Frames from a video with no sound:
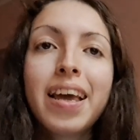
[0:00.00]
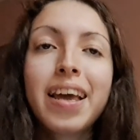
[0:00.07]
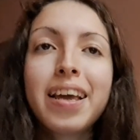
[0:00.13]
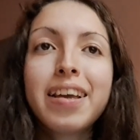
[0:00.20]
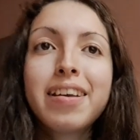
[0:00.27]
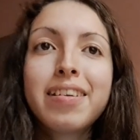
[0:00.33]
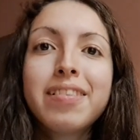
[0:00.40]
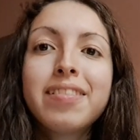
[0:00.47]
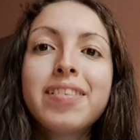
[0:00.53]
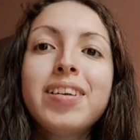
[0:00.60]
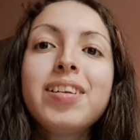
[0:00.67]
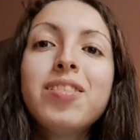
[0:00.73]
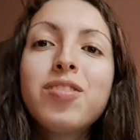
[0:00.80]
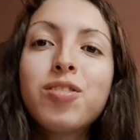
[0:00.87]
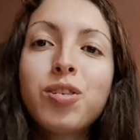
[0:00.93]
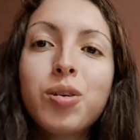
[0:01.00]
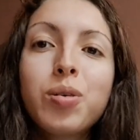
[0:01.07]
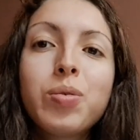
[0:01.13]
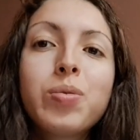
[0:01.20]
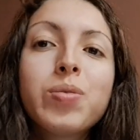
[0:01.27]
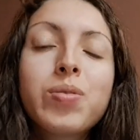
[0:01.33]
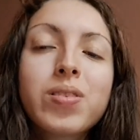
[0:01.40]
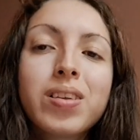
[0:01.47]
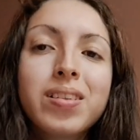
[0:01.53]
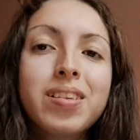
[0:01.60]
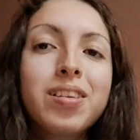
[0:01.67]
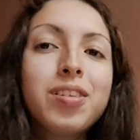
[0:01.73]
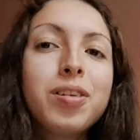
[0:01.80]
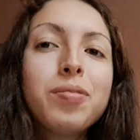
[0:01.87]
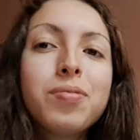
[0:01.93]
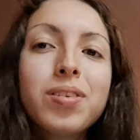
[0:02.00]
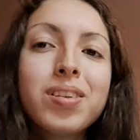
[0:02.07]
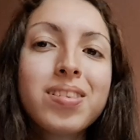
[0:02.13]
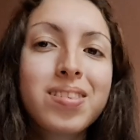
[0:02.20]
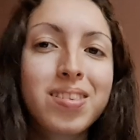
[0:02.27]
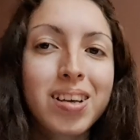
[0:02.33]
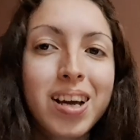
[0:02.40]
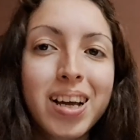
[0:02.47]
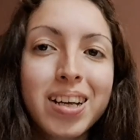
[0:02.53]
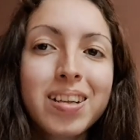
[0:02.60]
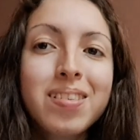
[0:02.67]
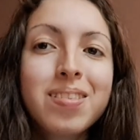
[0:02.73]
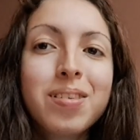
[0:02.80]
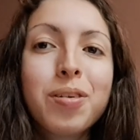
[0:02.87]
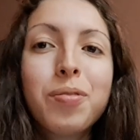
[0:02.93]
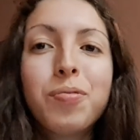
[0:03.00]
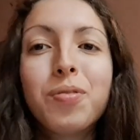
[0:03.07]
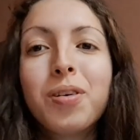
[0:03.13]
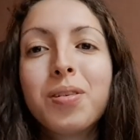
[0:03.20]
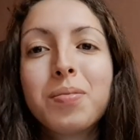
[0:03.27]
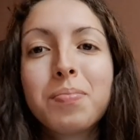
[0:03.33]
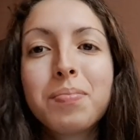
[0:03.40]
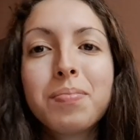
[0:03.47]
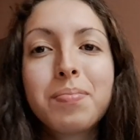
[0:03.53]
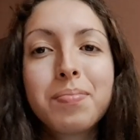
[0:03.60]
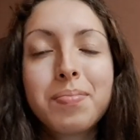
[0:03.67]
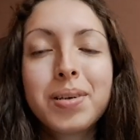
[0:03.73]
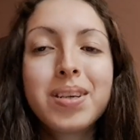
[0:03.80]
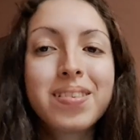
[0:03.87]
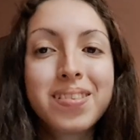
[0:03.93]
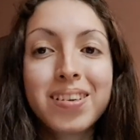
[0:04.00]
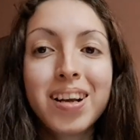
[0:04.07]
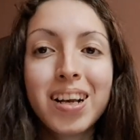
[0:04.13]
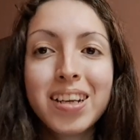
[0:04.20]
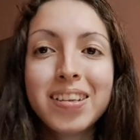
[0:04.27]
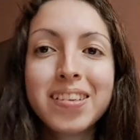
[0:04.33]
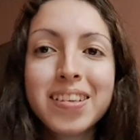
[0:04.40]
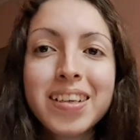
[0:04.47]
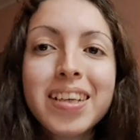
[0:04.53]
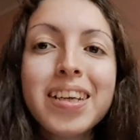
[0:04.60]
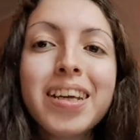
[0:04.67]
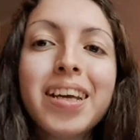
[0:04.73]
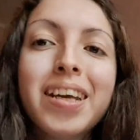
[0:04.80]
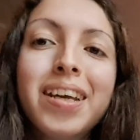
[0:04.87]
and it shows the different sides of one personality.